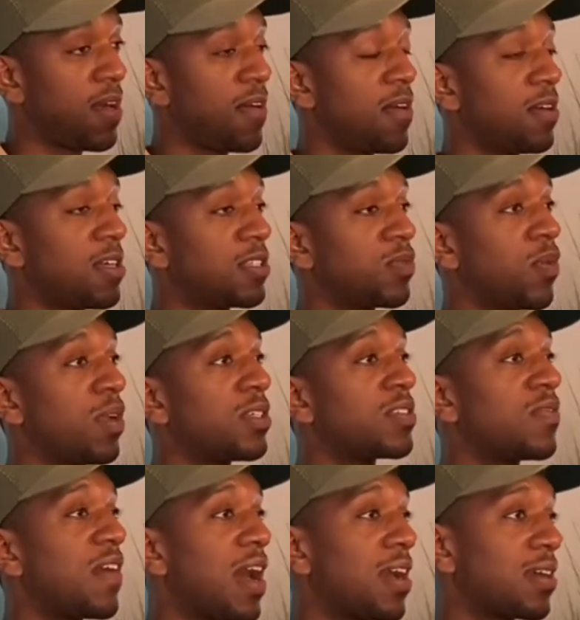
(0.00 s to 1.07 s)
as well as
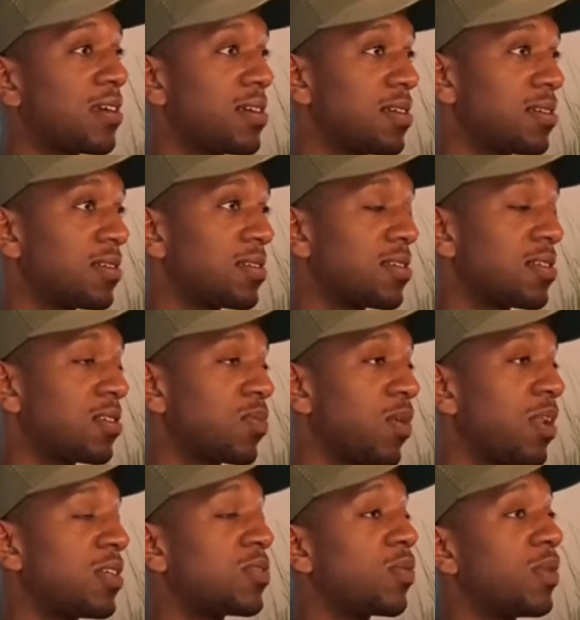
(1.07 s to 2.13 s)
vodkas, as well
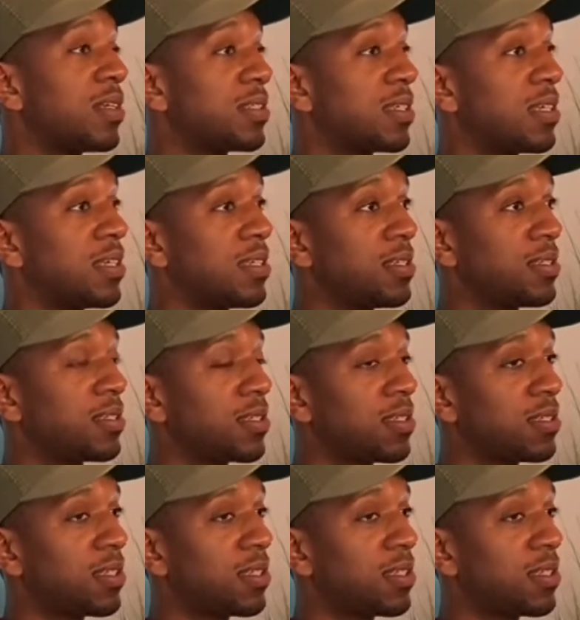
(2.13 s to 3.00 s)
as whiskeys and